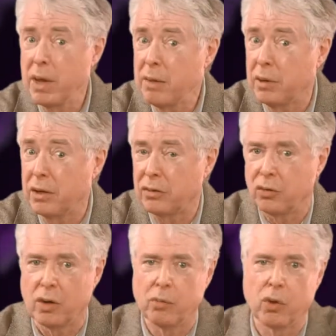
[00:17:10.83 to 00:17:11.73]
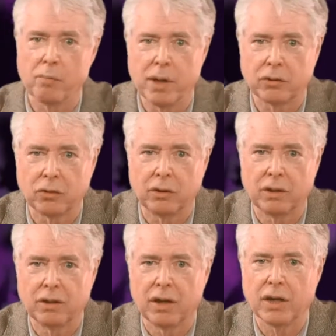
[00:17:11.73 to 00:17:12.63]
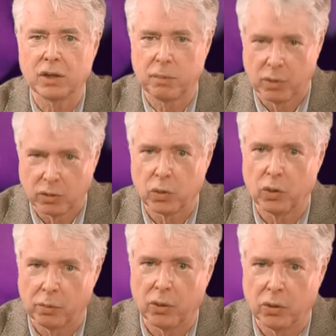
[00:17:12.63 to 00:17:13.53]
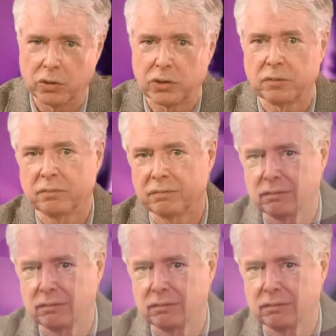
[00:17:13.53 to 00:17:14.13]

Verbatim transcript: maybe through a more mental and spiritual approach.